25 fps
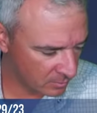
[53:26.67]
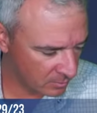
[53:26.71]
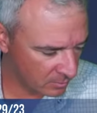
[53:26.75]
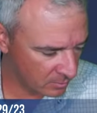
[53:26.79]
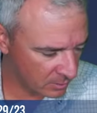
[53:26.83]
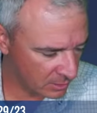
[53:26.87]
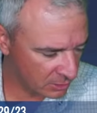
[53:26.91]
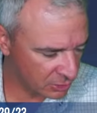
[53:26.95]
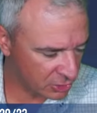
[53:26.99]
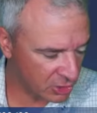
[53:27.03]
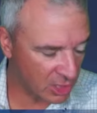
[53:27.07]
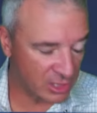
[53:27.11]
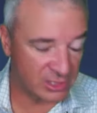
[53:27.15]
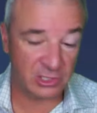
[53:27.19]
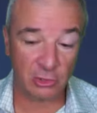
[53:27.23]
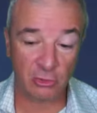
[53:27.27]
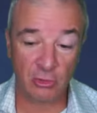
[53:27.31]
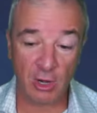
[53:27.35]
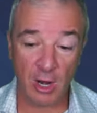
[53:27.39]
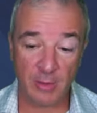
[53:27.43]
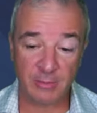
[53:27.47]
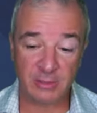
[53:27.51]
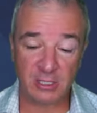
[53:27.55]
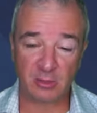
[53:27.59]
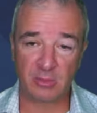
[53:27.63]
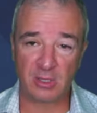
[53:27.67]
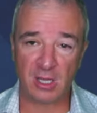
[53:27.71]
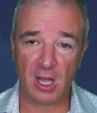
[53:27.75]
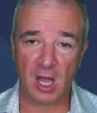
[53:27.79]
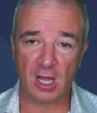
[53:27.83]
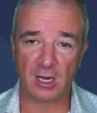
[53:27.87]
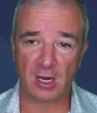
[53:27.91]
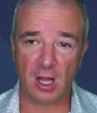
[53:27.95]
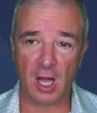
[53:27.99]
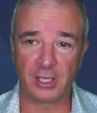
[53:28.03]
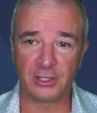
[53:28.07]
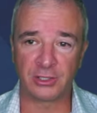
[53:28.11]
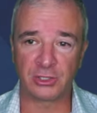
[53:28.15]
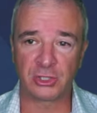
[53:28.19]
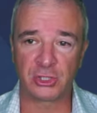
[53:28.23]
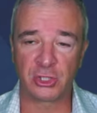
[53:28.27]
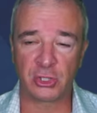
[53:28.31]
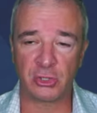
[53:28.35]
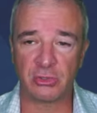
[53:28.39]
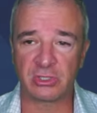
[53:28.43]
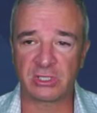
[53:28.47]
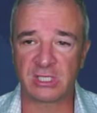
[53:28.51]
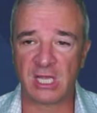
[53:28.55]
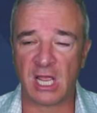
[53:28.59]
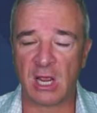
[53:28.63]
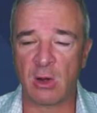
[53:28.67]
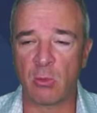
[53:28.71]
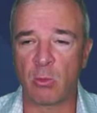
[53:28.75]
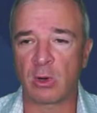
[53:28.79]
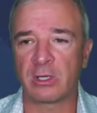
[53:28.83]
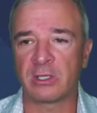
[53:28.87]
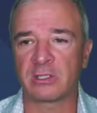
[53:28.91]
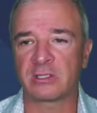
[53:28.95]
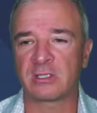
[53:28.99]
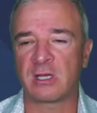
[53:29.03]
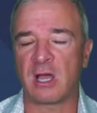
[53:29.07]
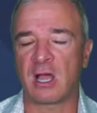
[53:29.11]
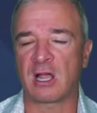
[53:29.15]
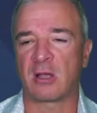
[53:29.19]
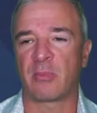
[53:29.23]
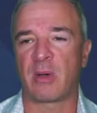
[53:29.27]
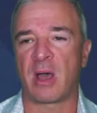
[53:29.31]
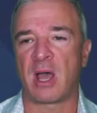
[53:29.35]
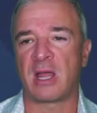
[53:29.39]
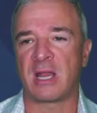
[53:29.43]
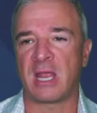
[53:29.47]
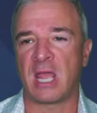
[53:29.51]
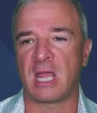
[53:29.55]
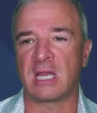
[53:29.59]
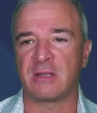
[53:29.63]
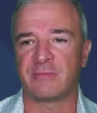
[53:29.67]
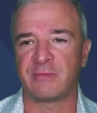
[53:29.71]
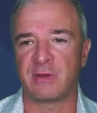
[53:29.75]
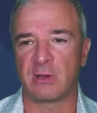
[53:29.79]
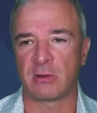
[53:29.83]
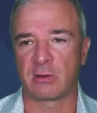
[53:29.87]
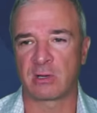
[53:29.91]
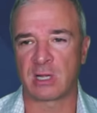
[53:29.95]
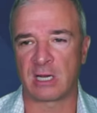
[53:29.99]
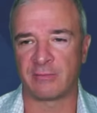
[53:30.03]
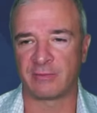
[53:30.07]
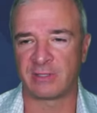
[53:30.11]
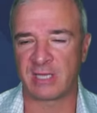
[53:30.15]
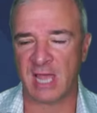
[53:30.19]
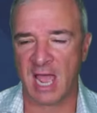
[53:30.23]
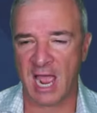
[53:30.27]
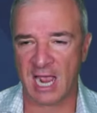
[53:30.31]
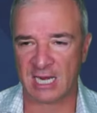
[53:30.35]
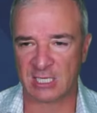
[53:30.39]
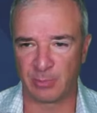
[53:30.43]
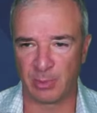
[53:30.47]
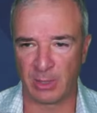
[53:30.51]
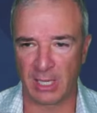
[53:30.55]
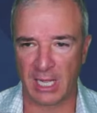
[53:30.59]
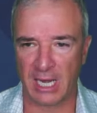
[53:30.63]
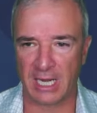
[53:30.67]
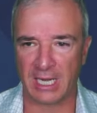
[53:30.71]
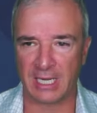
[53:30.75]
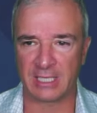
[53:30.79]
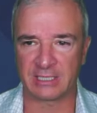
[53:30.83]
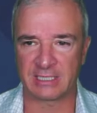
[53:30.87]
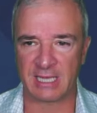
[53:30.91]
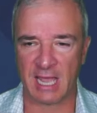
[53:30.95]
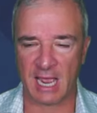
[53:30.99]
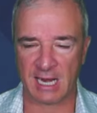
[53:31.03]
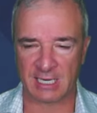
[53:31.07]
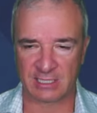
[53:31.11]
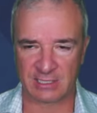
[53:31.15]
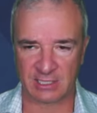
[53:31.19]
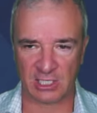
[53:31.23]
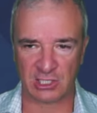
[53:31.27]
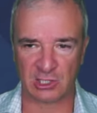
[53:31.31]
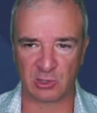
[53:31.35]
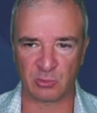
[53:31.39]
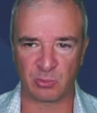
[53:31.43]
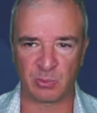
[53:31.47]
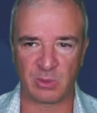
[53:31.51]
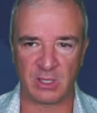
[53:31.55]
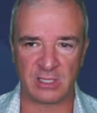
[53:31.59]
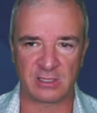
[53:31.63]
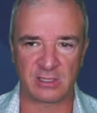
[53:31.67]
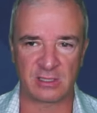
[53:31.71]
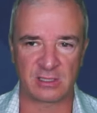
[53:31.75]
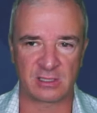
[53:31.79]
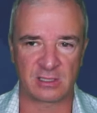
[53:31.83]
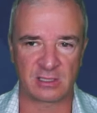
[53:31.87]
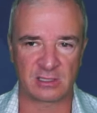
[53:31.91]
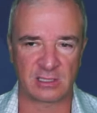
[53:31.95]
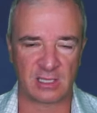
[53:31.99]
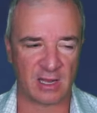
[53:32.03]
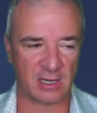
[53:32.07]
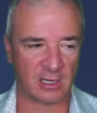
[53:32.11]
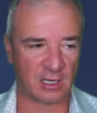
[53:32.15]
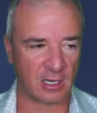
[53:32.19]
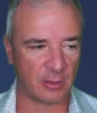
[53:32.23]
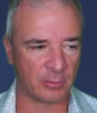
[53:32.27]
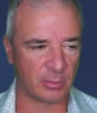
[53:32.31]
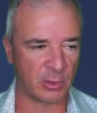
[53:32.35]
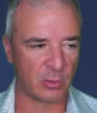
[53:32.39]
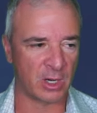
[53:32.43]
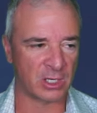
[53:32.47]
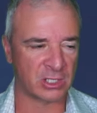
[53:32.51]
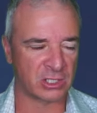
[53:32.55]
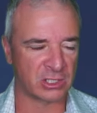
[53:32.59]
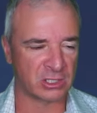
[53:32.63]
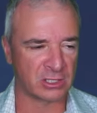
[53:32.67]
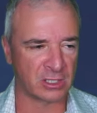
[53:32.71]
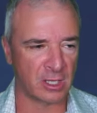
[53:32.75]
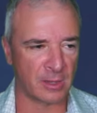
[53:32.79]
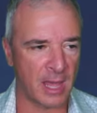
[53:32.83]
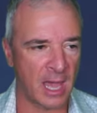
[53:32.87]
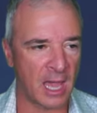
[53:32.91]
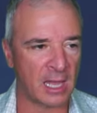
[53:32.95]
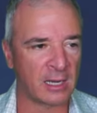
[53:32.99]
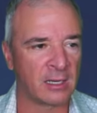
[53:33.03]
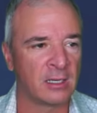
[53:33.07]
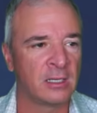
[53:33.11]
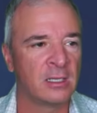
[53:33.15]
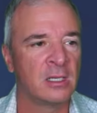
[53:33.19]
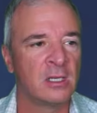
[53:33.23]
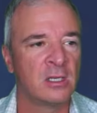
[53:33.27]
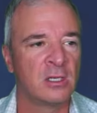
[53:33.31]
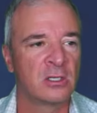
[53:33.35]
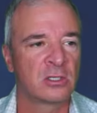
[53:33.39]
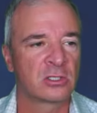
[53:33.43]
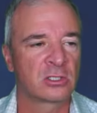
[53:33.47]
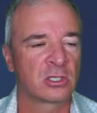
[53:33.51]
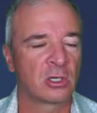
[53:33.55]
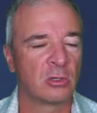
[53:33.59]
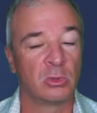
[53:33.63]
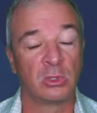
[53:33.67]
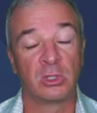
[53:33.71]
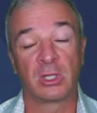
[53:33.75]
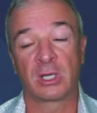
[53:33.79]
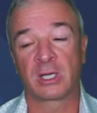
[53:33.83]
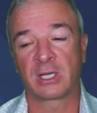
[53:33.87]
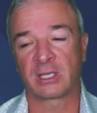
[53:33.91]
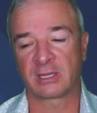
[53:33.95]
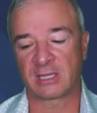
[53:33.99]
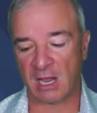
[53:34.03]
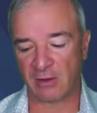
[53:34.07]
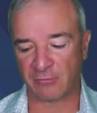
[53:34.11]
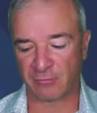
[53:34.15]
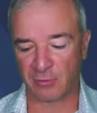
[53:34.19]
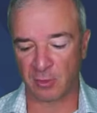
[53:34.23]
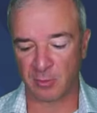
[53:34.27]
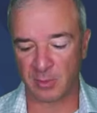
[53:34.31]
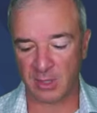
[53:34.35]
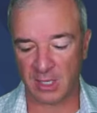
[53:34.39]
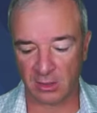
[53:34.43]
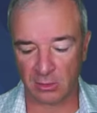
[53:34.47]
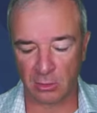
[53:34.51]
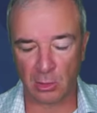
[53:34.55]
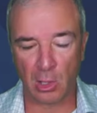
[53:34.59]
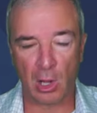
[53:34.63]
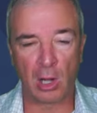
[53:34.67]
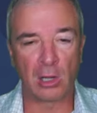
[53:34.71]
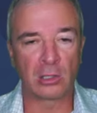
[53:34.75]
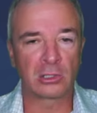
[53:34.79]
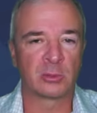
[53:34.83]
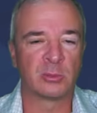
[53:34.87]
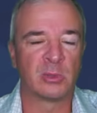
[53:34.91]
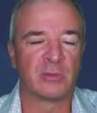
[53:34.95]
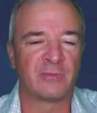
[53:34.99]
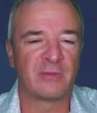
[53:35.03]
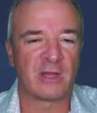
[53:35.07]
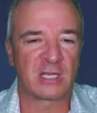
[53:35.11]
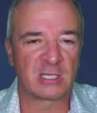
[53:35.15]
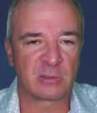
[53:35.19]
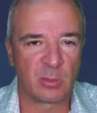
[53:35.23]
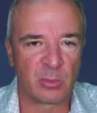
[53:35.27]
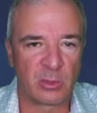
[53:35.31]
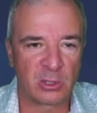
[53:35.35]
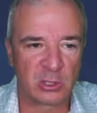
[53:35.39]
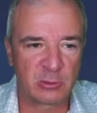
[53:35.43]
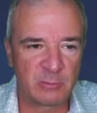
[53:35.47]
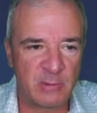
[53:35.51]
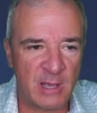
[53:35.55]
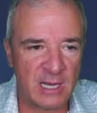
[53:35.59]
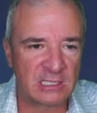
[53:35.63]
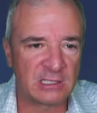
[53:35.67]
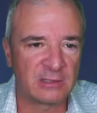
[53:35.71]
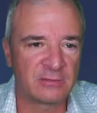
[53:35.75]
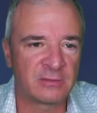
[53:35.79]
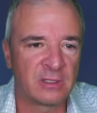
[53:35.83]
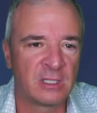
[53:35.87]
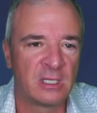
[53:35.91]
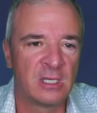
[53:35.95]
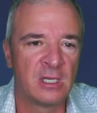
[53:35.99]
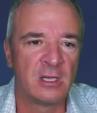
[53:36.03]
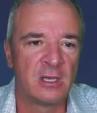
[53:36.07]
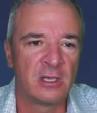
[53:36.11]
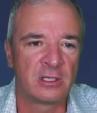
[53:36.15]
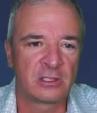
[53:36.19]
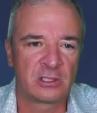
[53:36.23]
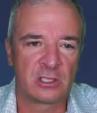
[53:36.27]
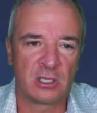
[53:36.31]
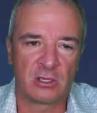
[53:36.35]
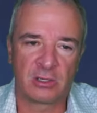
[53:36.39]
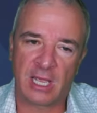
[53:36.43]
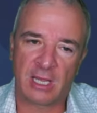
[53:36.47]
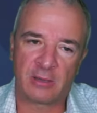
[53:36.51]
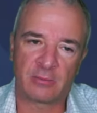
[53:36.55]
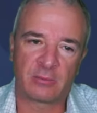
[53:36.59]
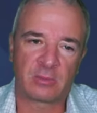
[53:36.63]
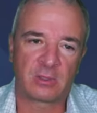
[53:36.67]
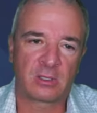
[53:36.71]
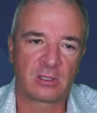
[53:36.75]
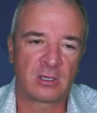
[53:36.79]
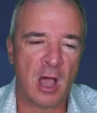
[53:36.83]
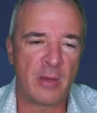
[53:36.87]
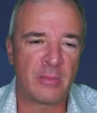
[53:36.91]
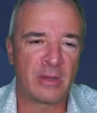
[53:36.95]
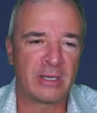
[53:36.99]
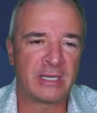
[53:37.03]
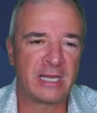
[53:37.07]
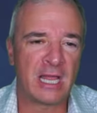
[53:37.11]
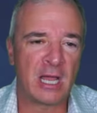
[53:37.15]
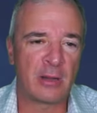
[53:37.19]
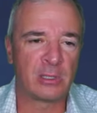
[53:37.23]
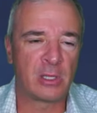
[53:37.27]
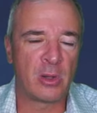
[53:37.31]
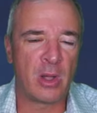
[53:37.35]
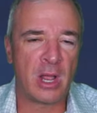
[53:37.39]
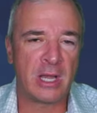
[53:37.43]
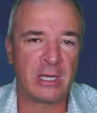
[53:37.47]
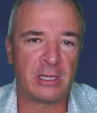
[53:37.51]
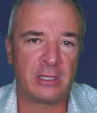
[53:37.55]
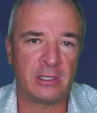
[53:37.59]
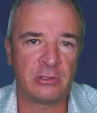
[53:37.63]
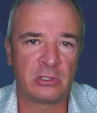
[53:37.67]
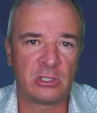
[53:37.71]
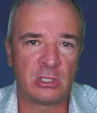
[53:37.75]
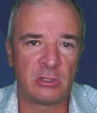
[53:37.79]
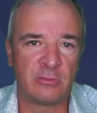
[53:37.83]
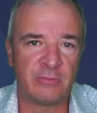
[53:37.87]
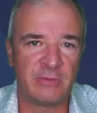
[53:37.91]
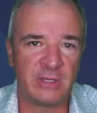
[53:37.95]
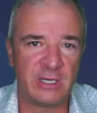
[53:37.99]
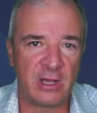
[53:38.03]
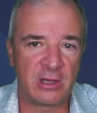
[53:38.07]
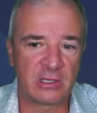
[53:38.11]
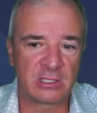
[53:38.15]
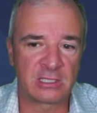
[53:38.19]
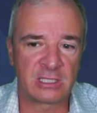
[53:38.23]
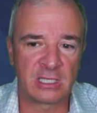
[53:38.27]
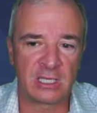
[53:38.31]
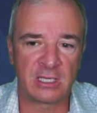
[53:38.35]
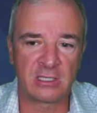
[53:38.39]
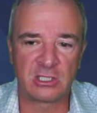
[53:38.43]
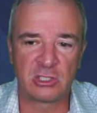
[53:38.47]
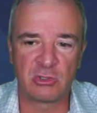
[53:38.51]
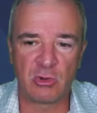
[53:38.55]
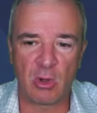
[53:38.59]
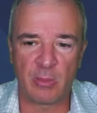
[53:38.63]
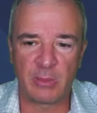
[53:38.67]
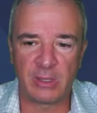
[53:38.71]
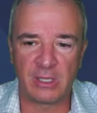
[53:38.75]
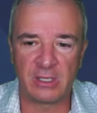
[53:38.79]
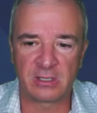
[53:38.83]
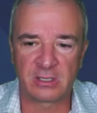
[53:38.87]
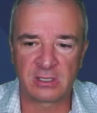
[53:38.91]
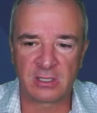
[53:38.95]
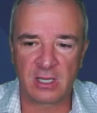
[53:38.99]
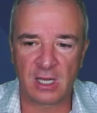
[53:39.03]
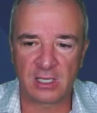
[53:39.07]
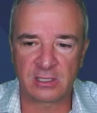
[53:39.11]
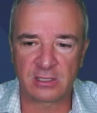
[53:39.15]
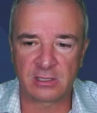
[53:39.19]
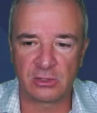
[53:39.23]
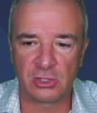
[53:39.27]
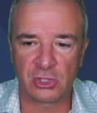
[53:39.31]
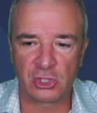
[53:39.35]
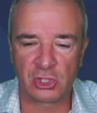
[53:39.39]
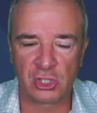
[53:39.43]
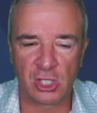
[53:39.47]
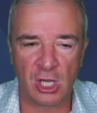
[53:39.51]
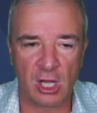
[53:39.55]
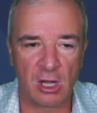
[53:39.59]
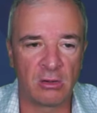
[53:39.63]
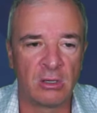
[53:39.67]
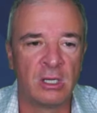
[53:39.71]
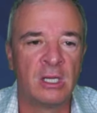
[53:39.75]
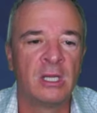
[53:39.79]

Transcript: Justin Krebs going to be on on Tuesday. We're going to talk about end of year kind of tax planning and taxation pieces because I had a couple questions on that. So we'll look at that from a long term investment perspective. So again, comment down below any of the YouTube videos, things that you want me to discuss on the show.